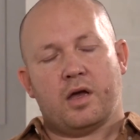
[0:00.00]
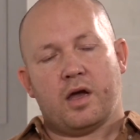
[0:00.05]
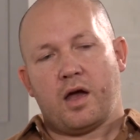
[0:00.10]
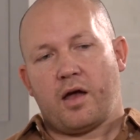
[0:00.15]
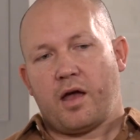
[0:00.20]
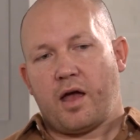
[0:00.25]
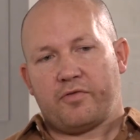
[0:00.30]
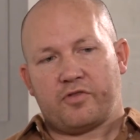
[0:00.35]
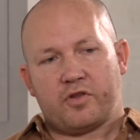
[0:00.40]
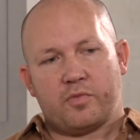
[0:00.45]
Yeah, I
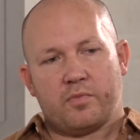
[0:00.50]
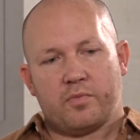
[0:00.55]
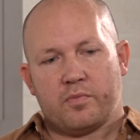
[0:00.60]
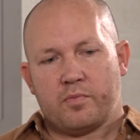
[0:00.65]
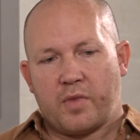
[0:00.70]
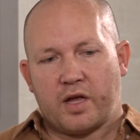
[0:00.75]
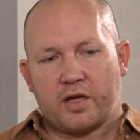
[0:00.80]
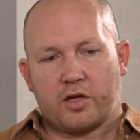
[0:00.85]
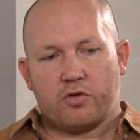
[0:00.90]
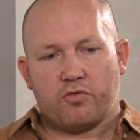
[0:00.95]
have to
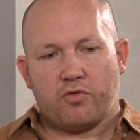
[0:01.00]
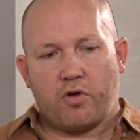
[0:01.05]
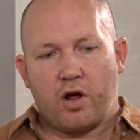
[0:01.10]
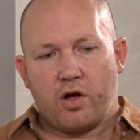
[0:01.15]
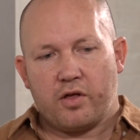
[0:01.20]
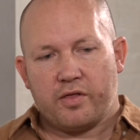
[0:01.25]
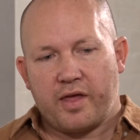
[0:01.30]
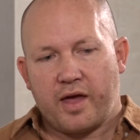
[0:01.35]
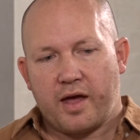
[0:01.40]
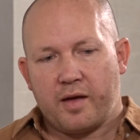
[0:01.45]
make you right
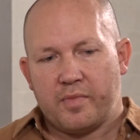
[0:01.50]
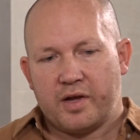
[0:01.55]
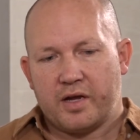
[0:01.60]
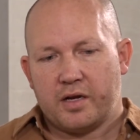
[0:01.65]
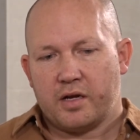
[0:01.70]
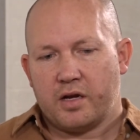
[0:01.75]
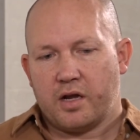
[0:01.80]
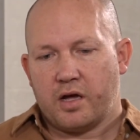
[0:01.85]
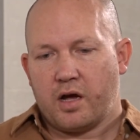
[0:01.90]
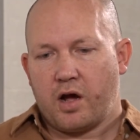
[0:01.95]
on that. I
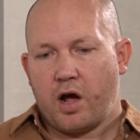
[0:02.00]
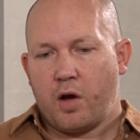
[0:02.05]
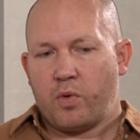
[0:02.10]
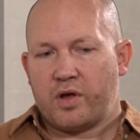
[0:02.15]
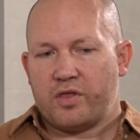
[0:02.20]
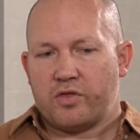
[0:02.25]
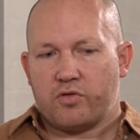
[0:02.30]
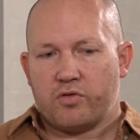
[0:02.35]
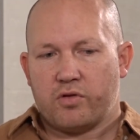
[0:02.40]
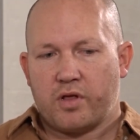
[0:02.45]
mean, I
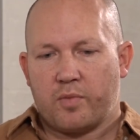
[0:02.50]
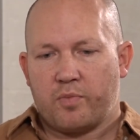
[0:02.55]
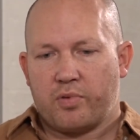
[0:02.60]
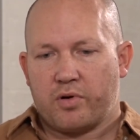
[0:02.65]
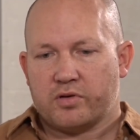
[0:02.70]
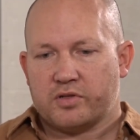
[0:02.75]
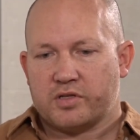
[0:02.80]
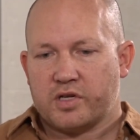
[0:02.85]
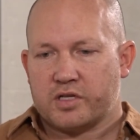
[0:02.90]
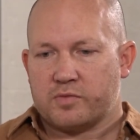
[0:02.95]
went through that
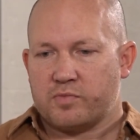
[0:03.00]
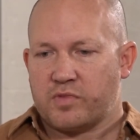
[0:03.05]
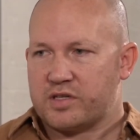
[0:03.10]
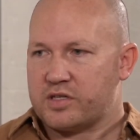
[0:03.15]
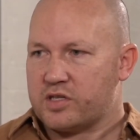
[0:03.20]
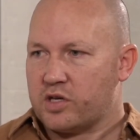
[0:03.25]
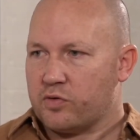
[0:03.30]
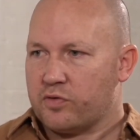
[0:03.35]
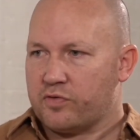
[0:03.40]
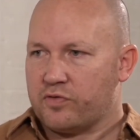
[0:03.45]
process
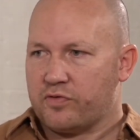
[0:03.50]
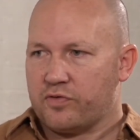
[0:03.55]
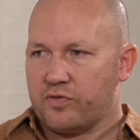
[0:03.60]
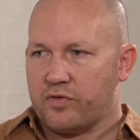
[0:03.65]
myself.